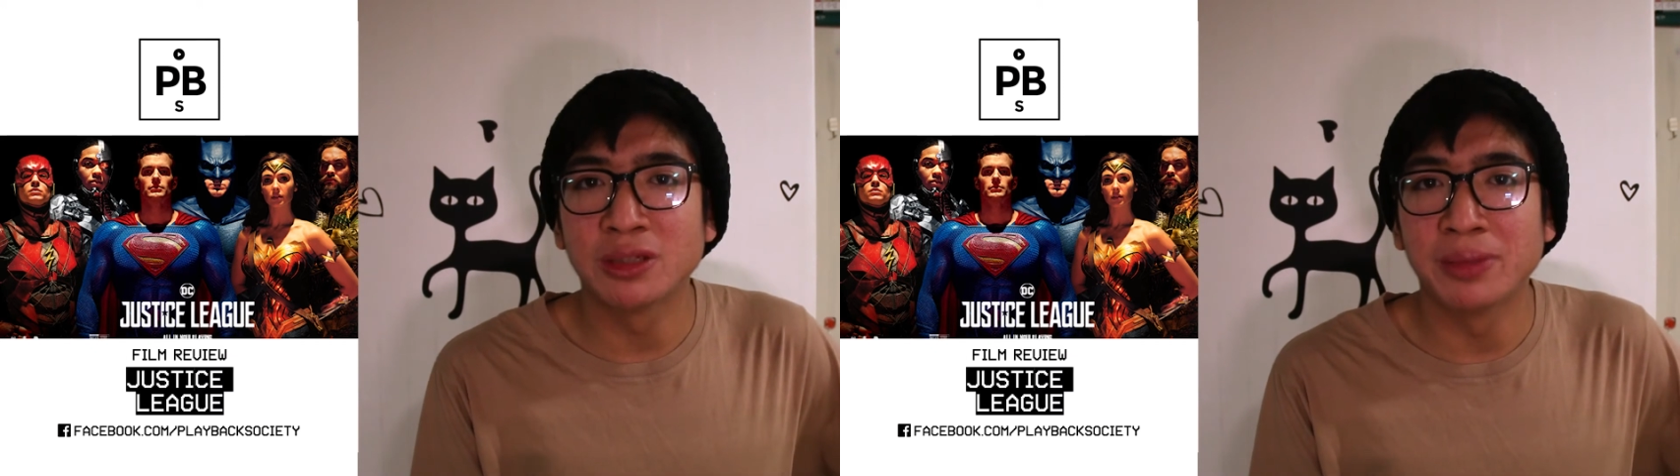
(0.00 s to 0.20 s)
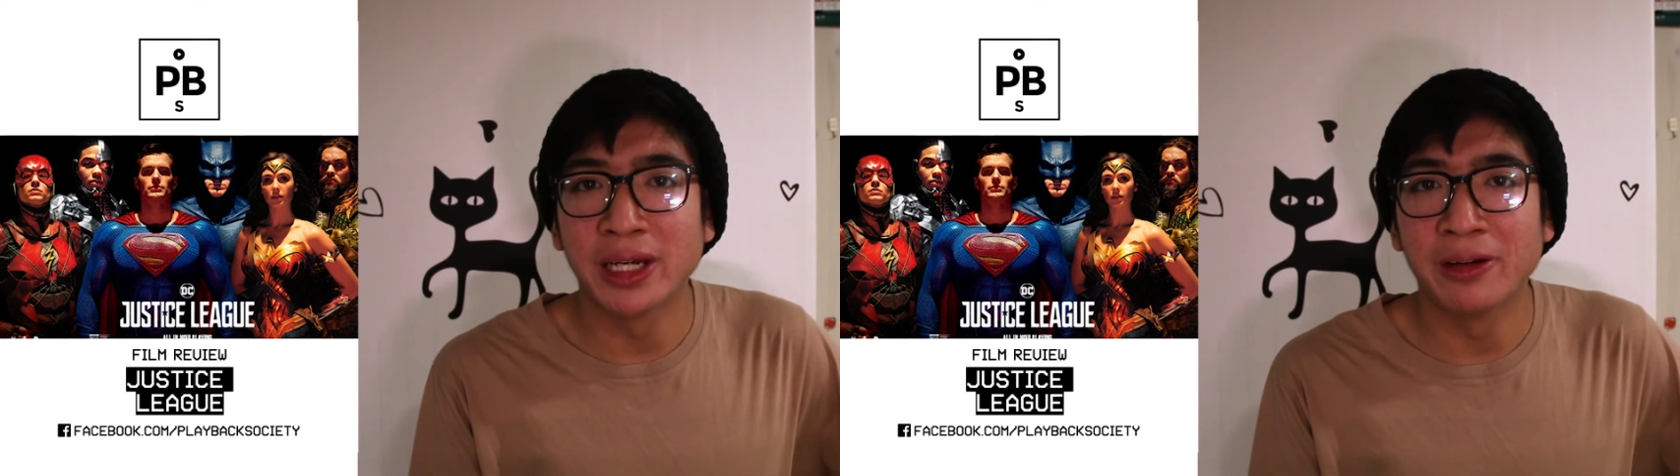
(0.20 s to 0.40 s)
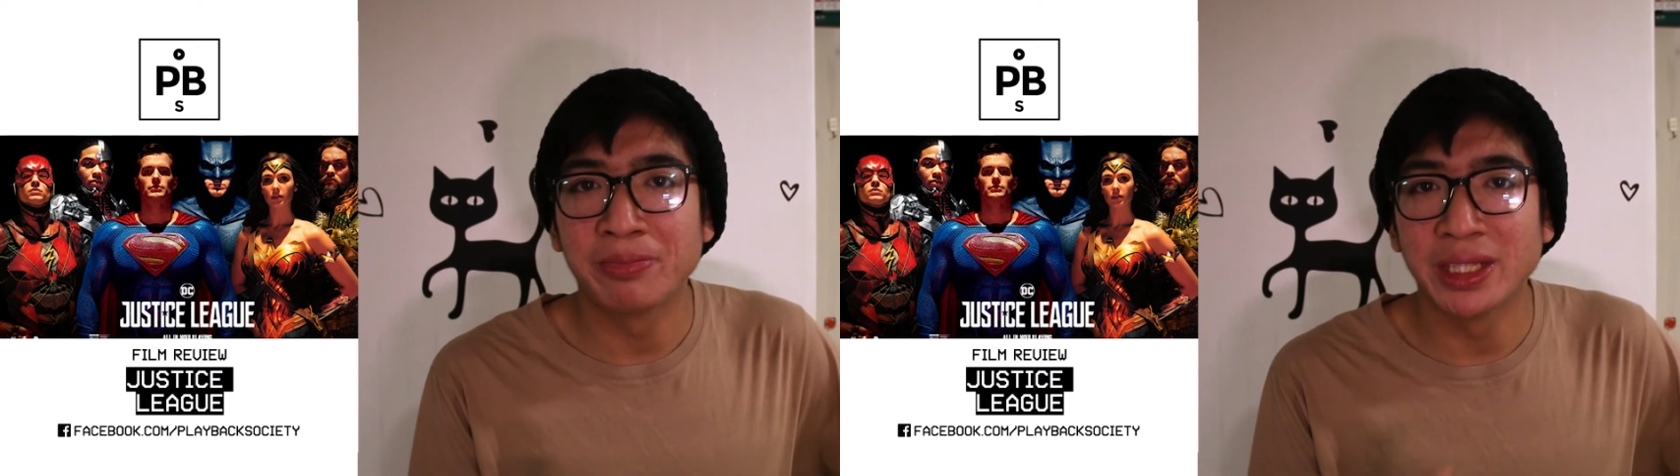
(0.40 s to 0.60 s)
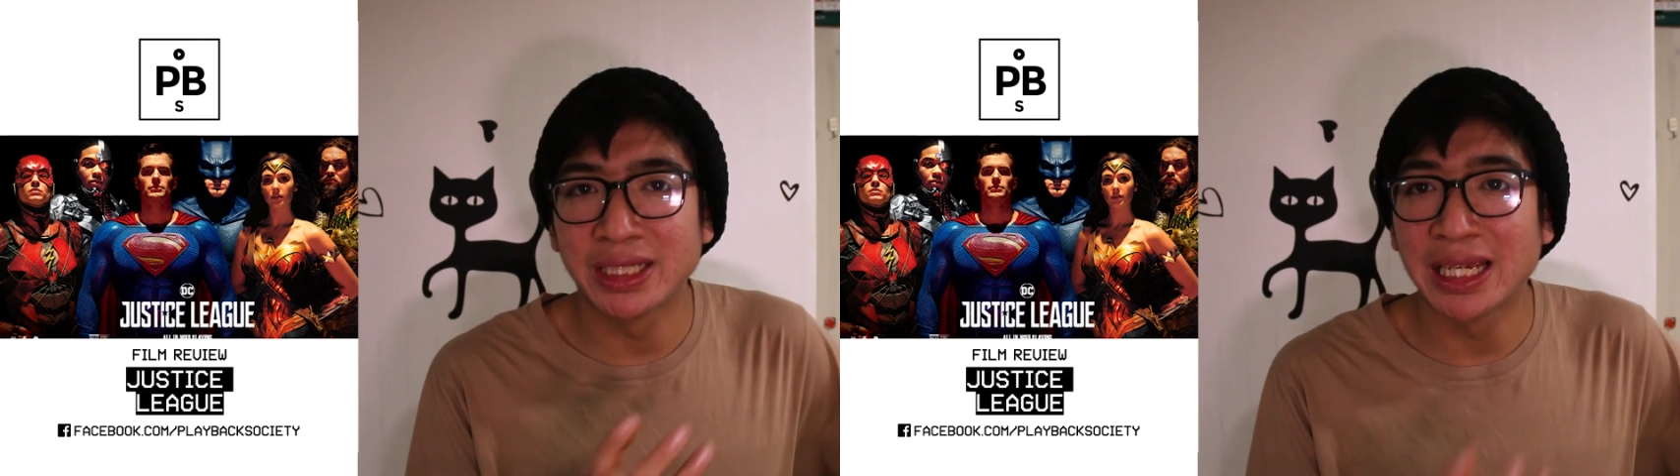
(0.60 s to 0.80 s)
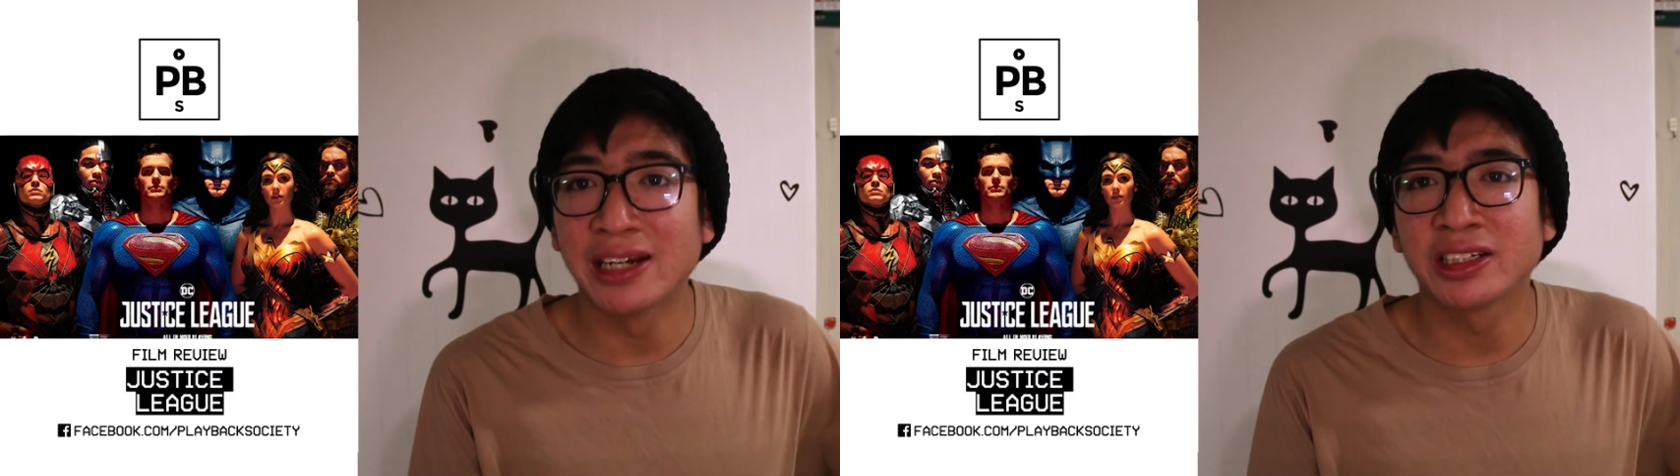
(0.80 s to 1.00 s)
about these
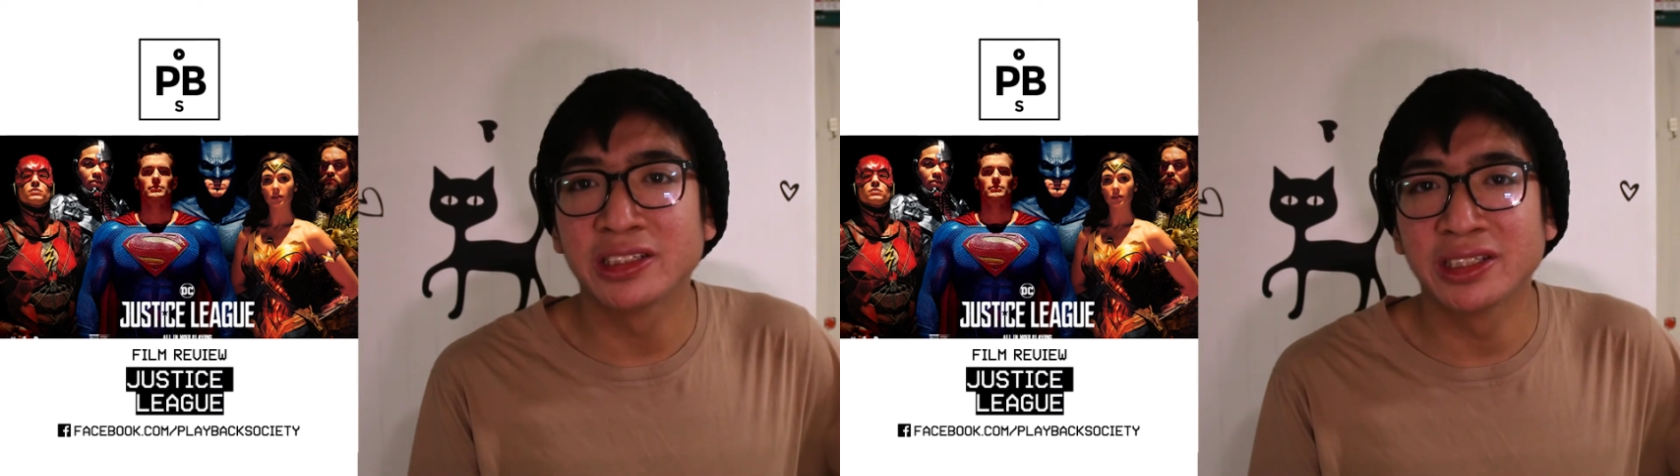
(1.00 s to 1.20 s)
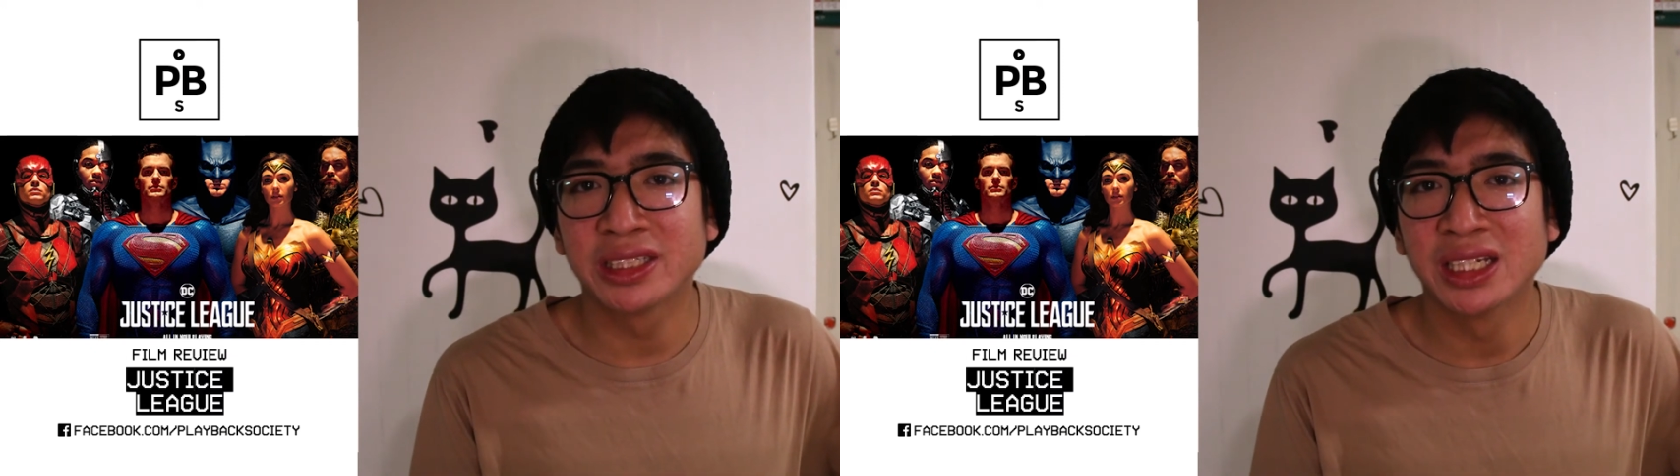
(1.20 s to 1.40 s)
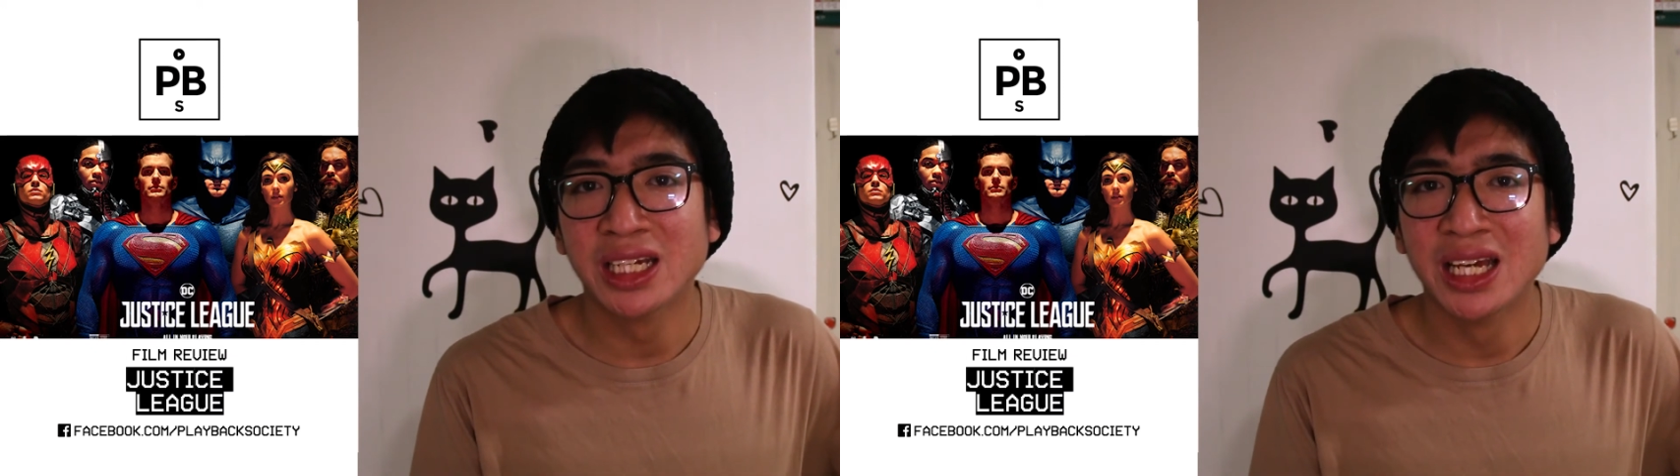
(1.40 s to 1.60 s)
characters,